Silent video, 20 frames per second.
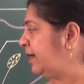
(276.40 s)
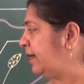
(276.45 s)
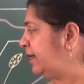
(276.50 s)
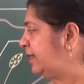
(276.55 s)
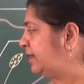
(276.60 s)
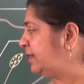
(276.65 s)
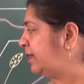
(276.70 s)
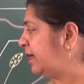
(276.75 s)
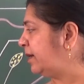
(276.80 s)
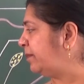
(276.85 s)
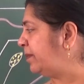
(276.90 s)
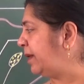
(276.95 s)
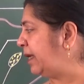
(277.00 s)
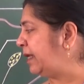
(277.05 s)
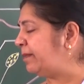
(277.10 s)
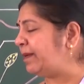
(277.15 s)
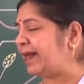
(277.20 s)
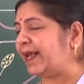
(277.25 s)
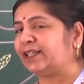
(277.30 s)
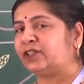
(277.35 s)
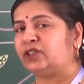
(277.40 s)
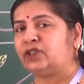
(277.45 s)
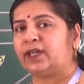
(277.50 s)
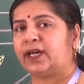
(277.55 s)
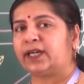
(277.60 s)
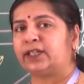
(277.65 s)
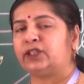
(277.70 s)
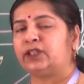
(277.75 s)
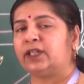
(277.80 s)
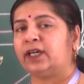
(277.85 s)
is the bulb-like
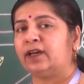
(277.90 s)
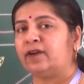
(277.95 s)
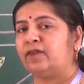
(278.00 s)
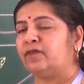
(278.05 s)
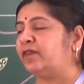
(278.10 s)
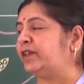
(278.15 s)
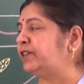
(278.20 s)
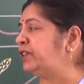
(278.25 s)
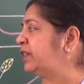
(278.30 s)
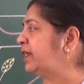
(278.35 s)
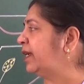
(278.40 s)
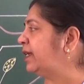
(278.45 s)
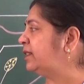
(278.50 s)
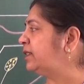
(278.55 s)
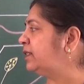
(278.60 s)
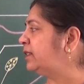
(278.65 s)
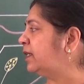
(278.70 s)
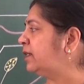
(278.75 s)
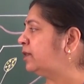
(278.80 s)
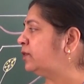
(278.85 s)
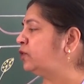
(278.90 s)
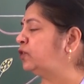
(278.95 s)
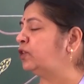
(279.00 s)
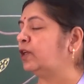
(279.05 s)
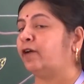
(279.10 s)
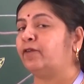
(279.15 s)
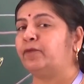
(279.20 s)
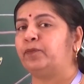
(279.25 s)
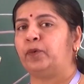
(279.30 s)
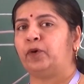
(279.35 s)
structure which consists
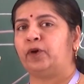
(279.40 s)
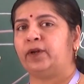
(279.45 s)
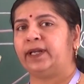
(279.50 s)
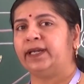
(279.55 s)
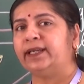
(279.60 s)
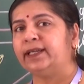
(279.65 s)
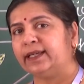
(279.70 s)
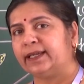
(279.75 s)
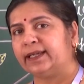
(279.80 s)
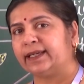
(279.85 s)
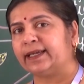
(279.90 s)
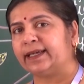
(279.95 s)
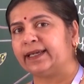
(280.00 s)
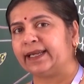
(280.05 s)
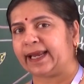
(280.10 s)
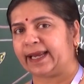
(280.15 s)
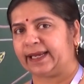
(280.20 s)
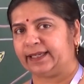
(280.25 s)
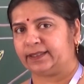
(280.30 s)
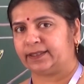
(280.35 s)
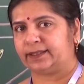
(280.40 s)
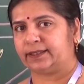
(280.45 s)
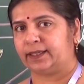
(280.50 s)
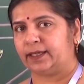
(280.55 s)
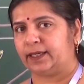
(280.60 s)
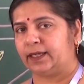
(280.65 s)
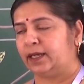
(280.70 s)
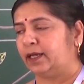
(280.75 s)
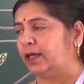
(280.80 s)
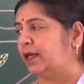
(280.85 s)
of pollen grains,
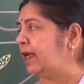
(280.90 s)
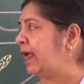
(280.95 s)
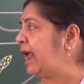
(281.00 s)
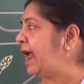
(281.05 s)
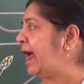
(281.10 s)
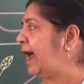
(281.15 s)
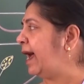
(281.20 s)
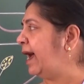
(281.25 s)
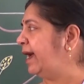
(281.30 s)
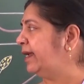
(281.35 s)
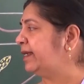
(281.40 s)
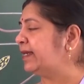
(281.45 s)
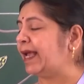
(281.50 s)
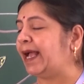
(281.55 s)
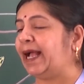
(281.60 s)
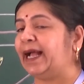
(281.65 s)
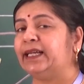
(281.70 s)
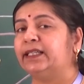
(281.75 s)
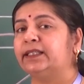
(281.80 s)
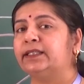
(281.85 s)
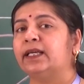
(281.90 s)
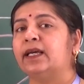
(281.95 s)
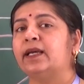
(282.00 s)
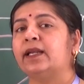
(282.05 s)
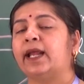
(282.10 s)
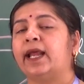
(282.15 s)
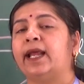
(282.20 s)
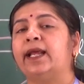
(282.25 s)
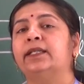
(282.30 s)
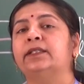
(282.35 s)
and anther
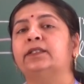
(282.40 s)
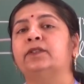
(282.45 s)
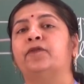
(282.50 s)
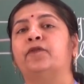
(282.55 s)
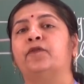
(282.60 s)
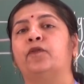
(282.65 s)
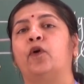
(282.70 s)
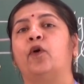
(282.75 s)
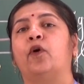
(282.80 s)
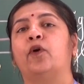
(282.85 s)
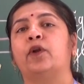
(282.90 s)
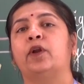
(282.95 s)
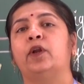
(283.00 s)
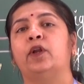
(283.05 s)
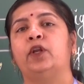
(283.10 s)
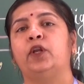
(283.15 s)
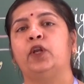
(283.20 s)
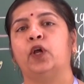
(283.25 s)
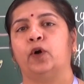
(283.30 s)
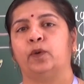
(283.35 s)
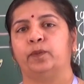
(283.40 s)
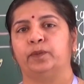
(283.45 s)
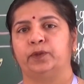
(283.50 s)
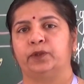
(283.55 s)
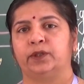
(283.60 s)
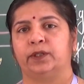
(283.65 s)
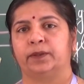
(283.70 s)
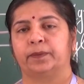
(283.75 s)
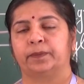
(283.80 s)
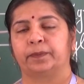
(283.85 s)
is
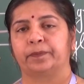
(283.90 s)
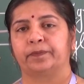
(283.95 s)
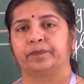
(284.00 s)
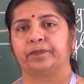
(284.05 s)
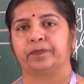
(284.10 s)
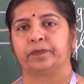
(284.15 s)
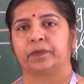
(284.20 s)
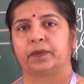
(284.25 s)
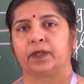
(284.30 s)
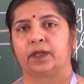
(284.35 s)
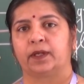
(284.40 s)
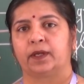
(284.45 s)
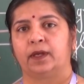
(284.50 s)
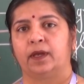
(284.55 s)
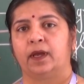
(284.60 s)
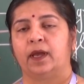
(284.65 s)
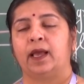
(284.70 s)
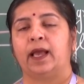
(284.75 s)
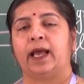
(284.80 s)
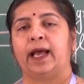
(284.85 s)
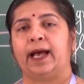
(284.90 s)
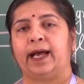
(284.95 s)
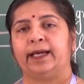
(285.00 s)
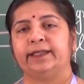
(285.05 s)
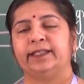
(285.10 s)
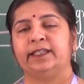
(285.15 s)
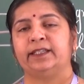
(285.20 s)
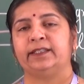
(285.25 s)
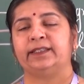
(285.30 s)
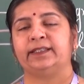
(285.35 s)
four-lobed,
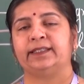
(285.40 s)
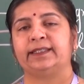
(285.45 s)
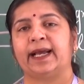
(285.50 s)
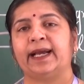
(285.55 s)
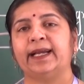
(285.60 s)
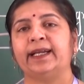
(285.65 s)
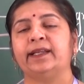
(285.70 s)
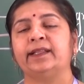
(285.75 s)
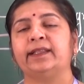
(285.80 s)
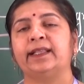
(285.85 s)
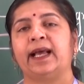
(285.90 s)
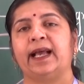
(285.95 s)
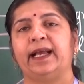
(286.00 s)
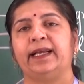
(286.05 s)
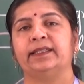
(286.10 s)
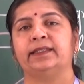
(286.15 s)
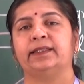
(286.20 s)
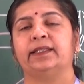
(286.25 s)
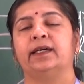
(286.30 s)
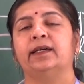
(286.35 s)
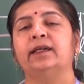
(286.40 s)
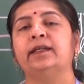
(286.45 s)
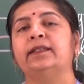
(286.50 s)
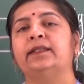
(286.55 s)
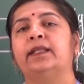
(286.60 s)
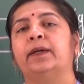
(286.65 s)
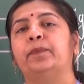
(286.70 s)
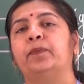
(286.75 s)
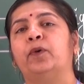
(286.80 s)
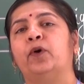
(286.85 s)
and inside the
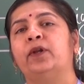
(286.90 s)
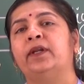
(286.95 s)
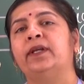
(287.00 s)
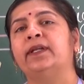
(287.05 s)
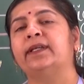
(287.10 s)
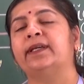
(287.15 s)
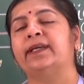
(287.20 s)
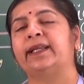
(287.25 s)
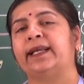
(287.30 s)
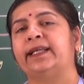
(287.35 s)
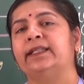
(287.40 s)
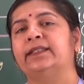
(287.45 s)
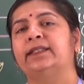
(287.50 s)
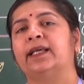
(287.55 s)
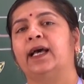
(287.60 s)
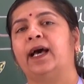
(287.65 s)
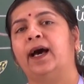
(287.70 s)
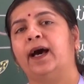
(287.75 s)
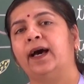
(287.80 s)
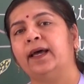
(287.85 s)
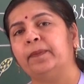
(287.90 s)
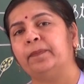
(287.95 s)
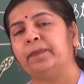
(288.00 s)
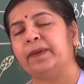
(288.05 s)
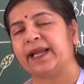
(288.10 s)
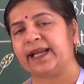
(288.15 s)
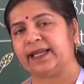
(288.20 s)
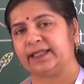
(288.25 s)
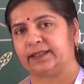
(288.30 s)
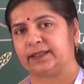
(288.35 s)
anther the pollen grains are
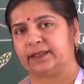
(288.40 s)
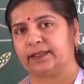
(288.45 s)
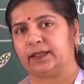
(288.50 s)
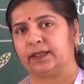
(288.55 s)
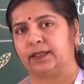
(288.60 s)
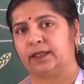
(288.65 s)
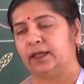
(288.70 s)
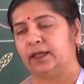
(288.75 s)
placed.